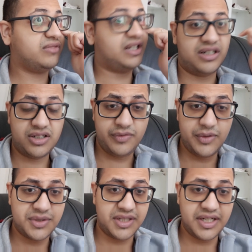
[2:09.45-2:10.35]
800
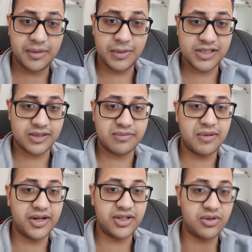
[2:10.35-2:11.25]
views in 8 months is
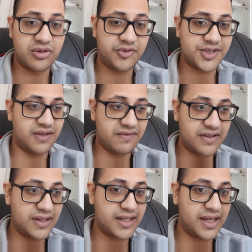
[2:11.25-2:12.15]
bloody good for
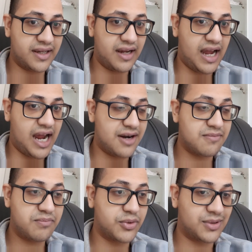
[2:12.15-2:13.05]
something that like I had
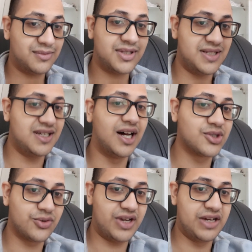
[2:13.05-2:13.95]
put 3 hours
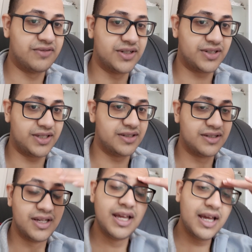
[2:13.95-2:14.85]
of effort in.